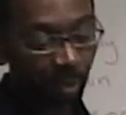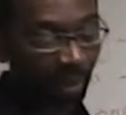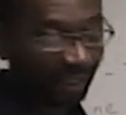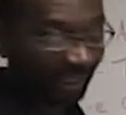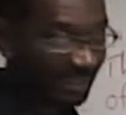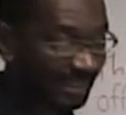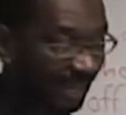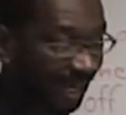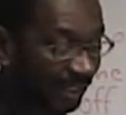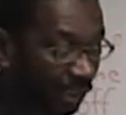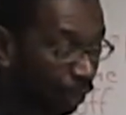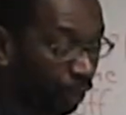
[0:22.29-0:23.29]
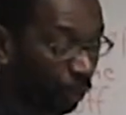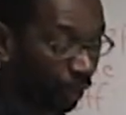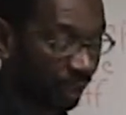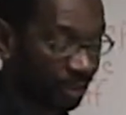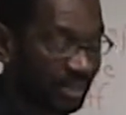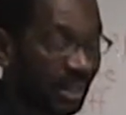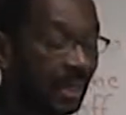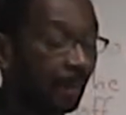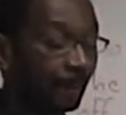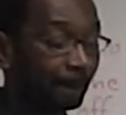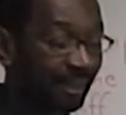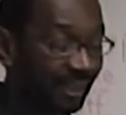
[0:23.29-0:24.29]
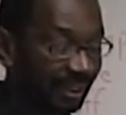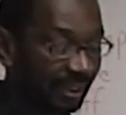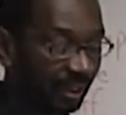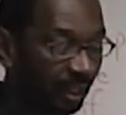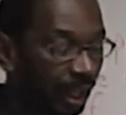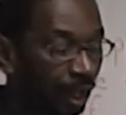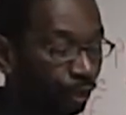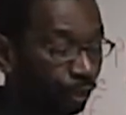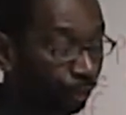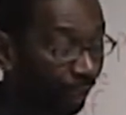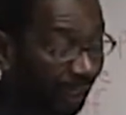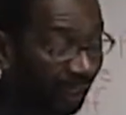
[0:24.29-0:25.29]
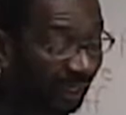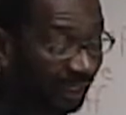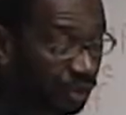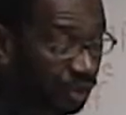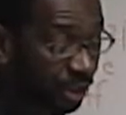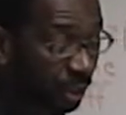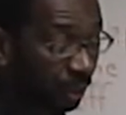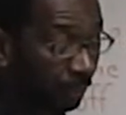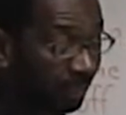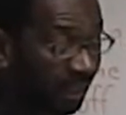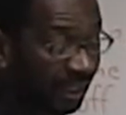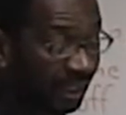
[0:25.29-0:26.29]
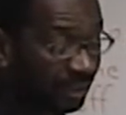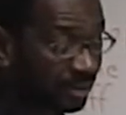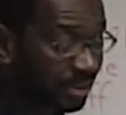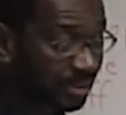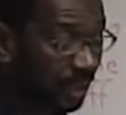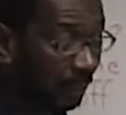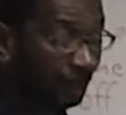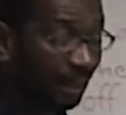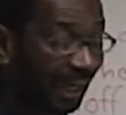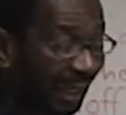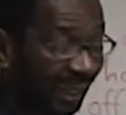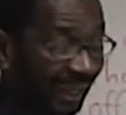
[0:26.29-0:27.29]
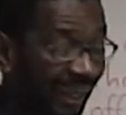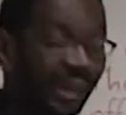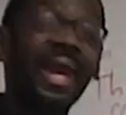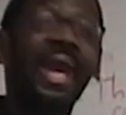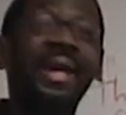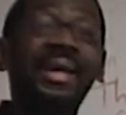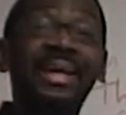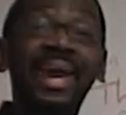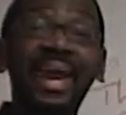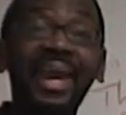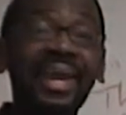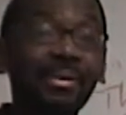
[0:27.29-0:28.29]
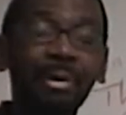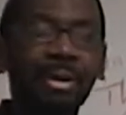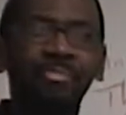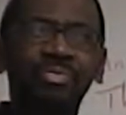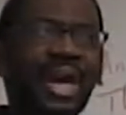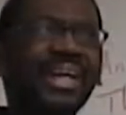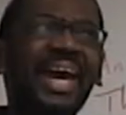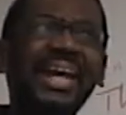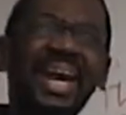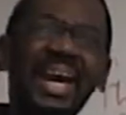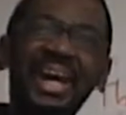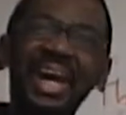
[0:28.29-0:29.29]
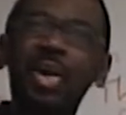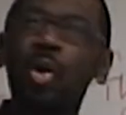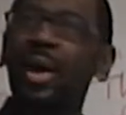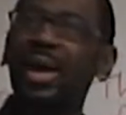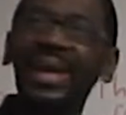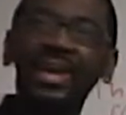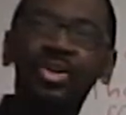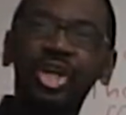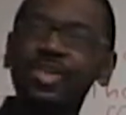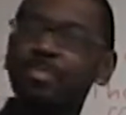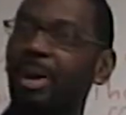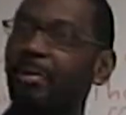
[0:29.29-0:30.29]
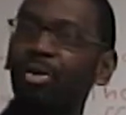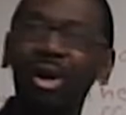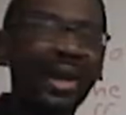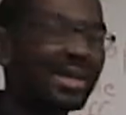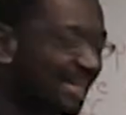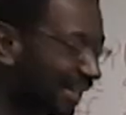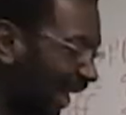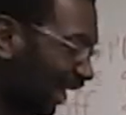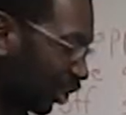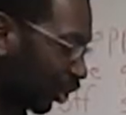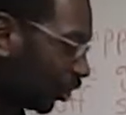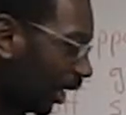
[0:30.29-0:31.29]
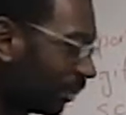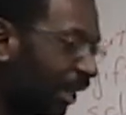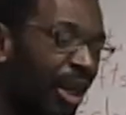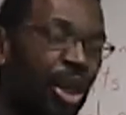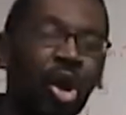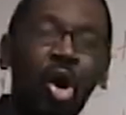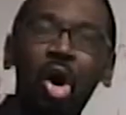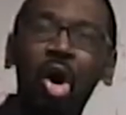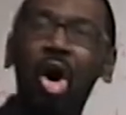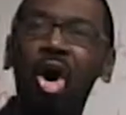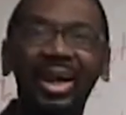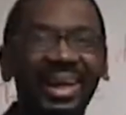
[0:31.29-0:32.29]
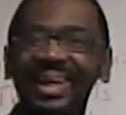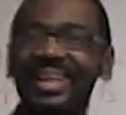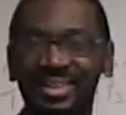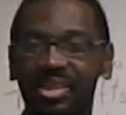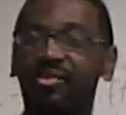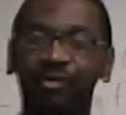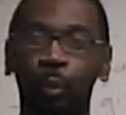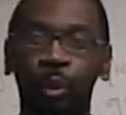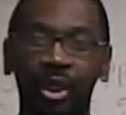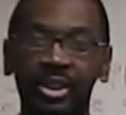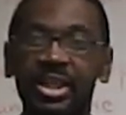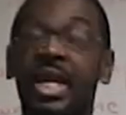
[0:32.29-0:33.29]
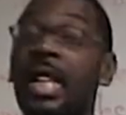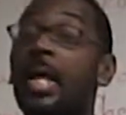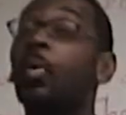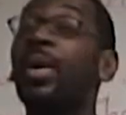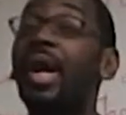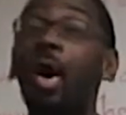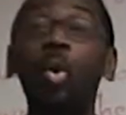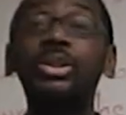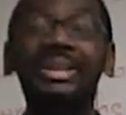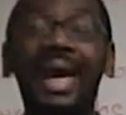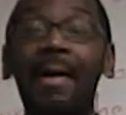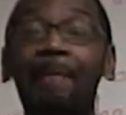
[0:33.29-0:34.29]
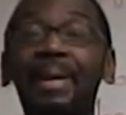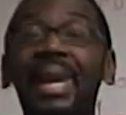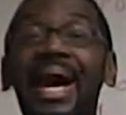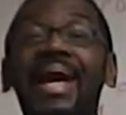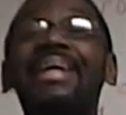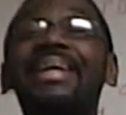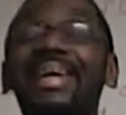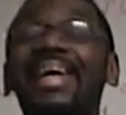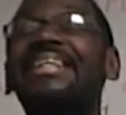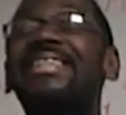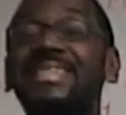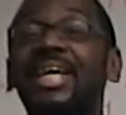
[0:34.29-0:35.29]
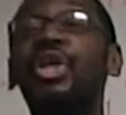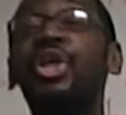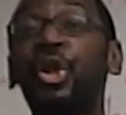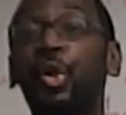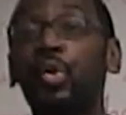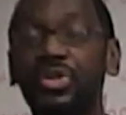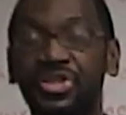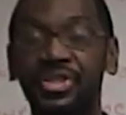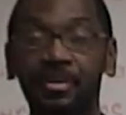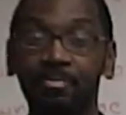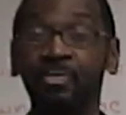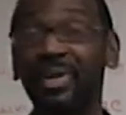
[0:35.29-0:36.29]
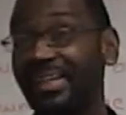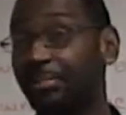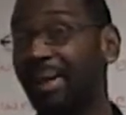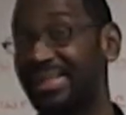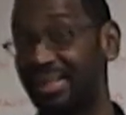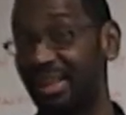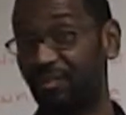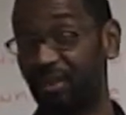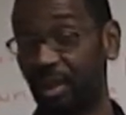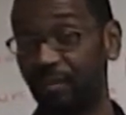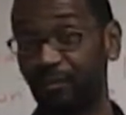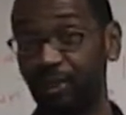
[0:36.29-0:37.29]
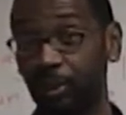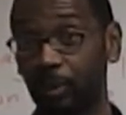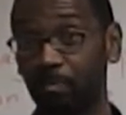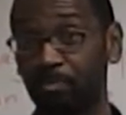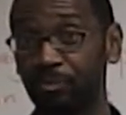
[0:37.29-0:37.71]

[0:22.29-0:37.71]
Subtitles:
book and I start learning words, mean, range, minutes, play, game, and I go ahead just memorizing and cramming a long list of words without applying its use, it makes it difficult for you.